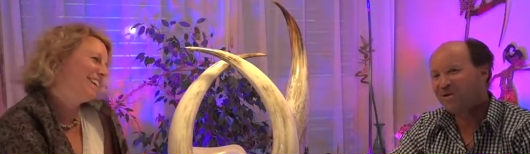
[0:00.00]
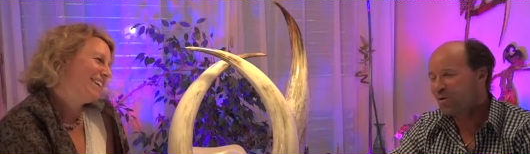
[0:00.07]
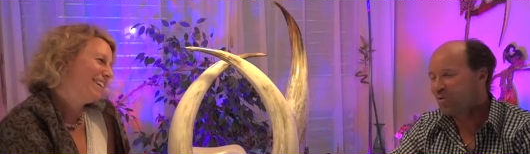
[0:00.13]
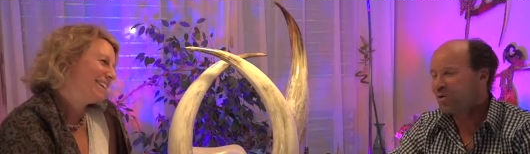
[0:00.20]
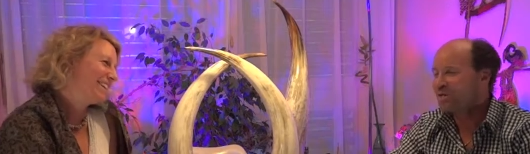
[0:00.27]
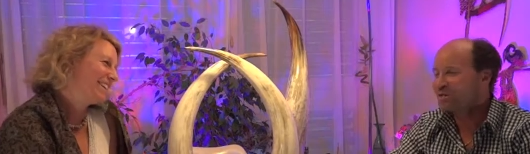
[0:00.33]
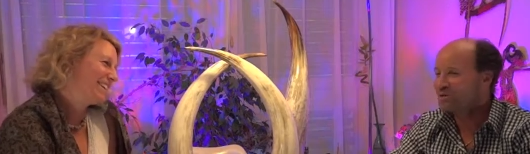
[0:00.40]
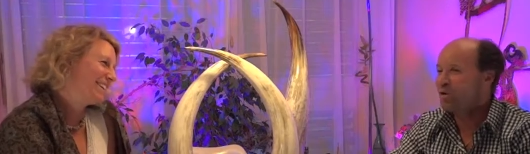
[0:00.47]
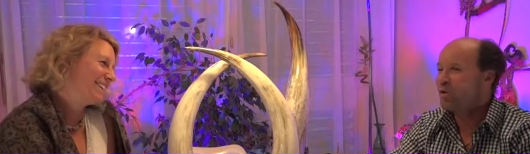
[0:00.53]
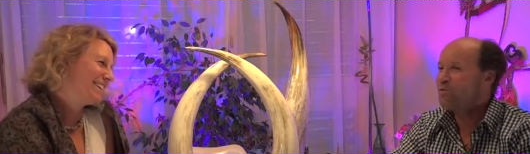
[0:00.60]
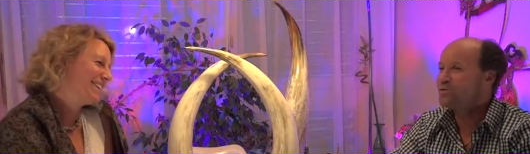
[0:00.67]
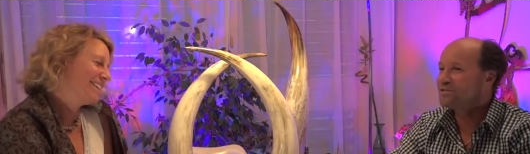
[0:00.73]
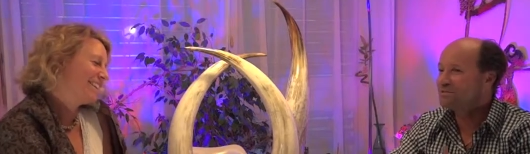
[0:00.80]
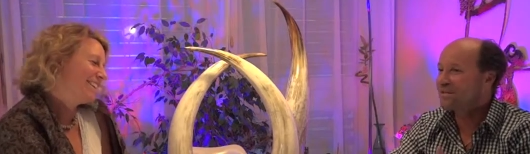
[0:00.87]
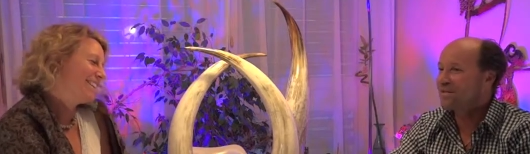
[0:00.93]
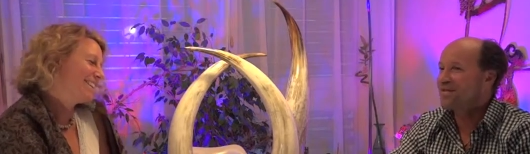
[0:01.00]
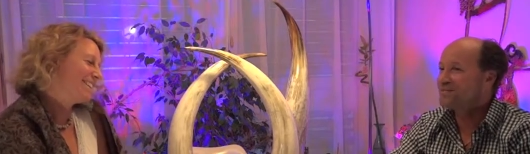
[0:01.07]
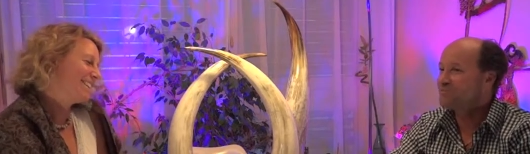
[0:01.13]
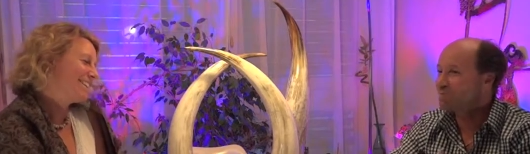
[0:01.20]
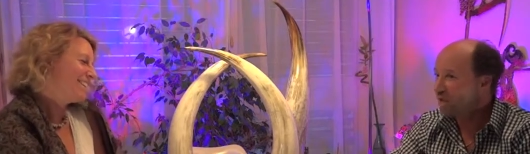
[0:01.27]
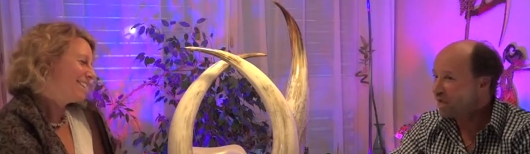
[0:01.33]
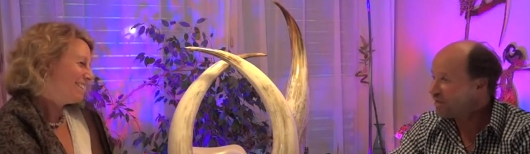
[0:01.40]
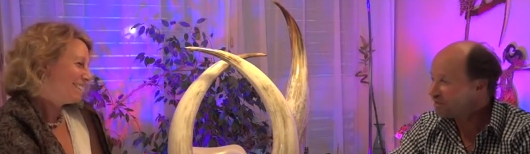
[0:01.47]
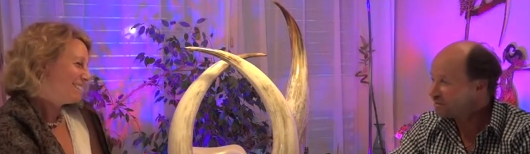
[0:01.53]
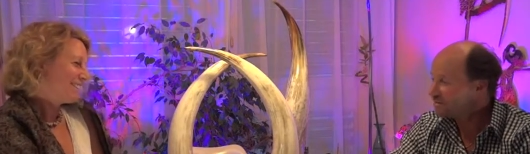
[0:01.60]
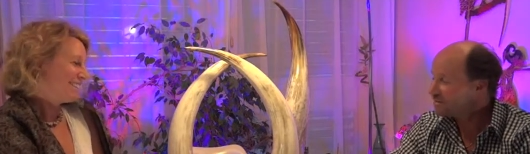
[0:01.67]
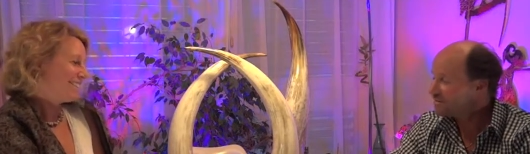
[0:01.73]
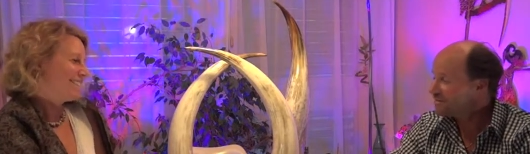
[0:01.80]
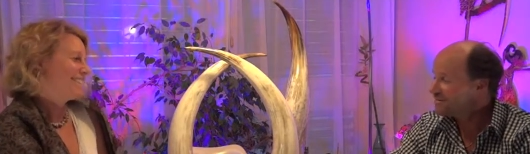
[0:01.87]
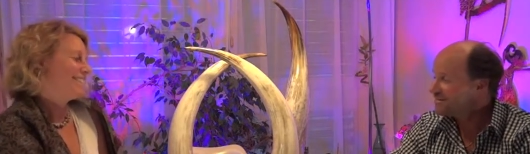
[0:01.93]
Speaker 1: No, we don't get
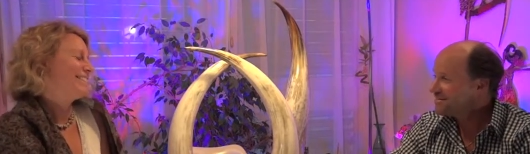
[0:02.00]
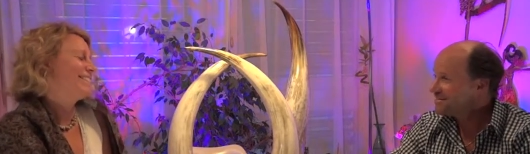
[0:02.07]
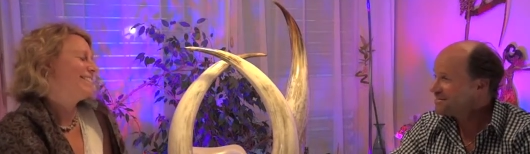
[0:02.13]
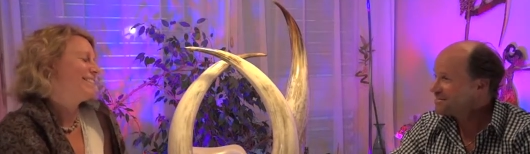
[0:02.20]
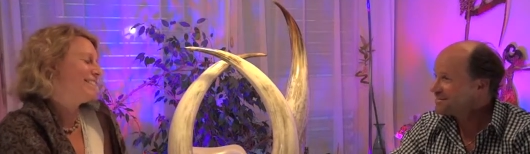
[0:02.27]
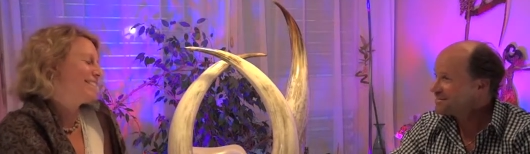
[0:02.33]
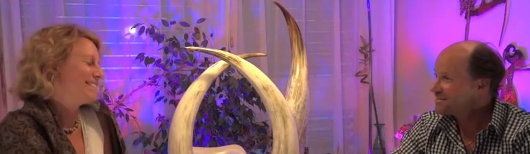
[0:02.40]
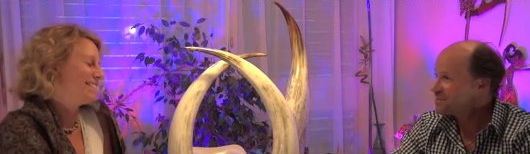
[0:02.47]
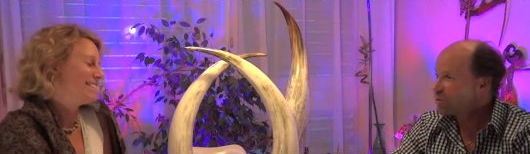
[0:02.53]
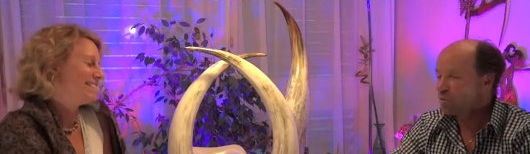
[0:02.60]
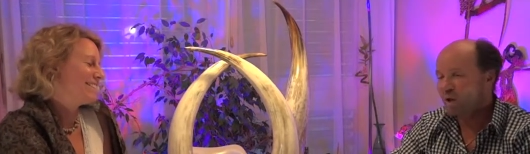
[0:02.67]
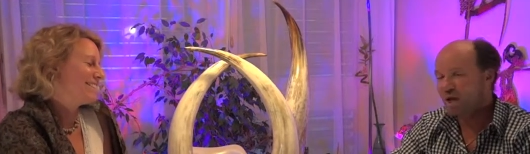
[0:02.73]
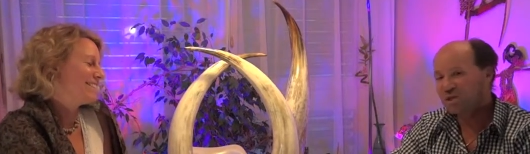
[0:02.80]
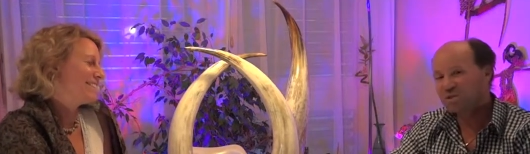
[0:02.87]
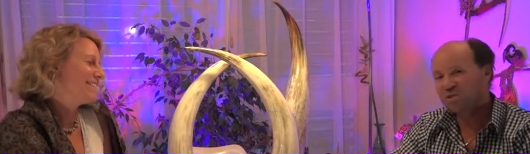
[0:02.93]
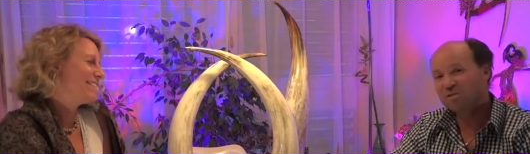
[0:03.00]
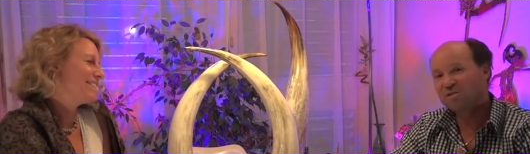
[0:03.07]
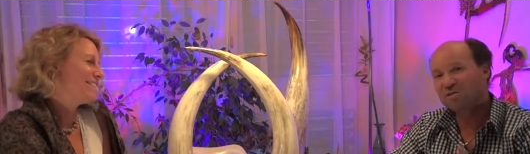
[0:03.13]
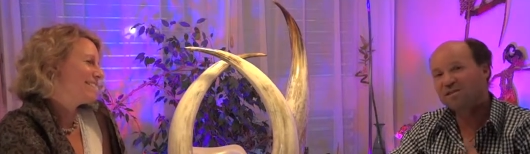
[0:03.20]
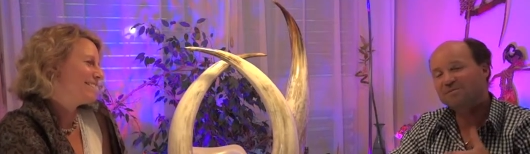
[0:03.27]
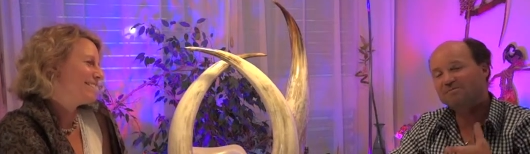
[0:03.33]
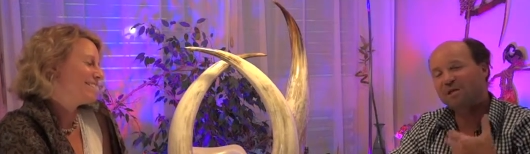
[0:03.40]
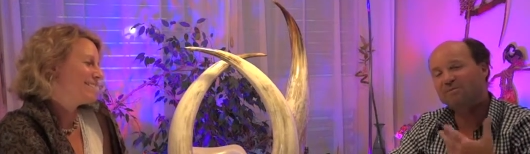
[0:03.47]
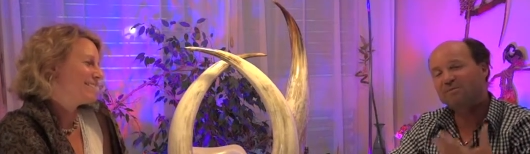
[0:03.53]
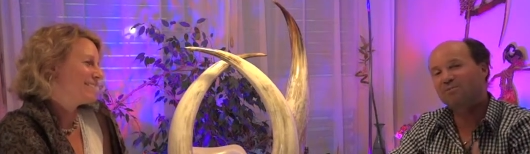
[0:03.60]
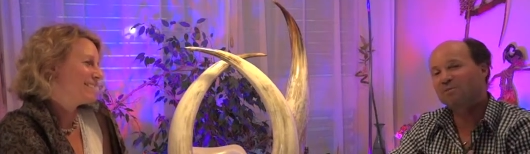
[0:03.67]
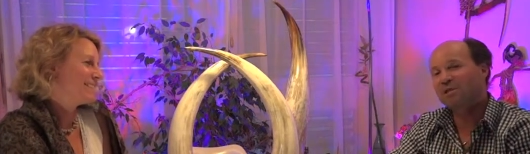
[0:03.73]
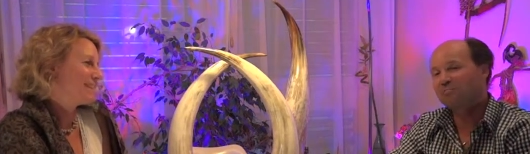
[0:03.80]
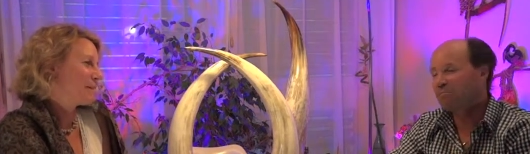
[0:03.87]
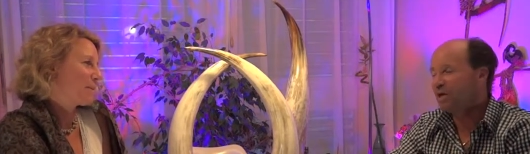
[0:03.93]
paid. So why should these people
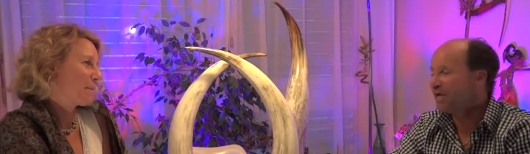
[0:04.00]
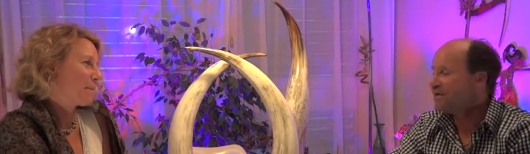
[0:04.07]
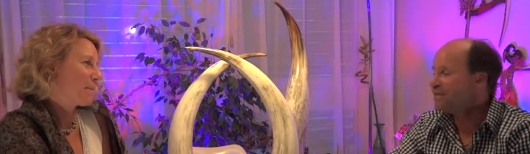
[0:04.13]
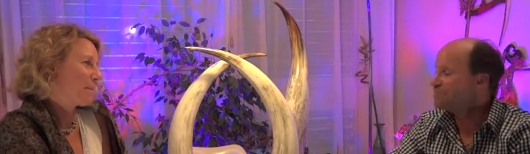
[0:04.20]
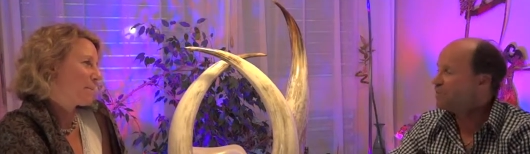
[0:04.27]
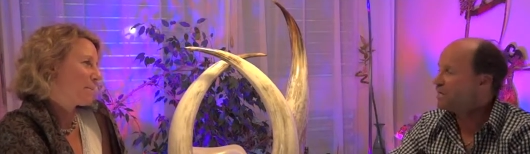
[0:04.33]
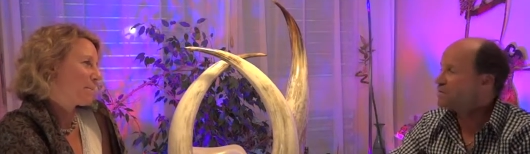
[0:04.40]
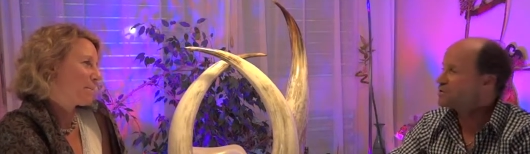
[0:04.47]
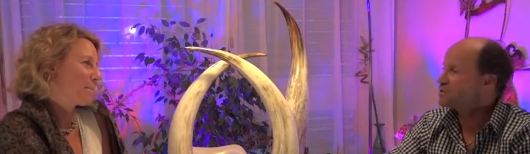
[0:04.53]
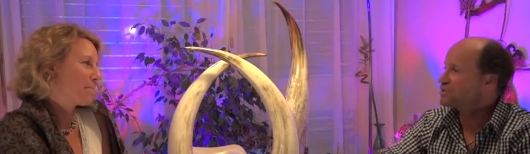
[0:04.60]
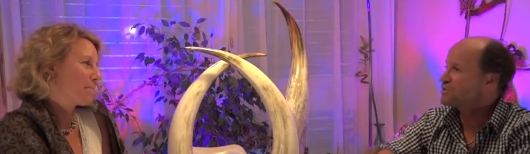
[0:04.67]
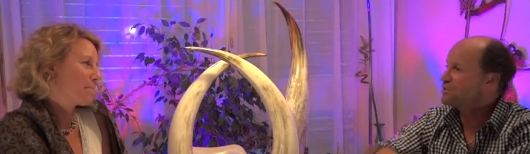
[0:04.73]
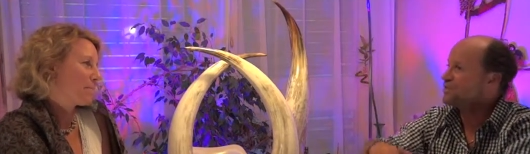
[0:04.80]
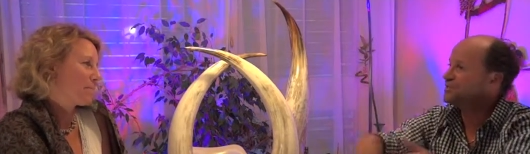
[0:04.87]
be paid by just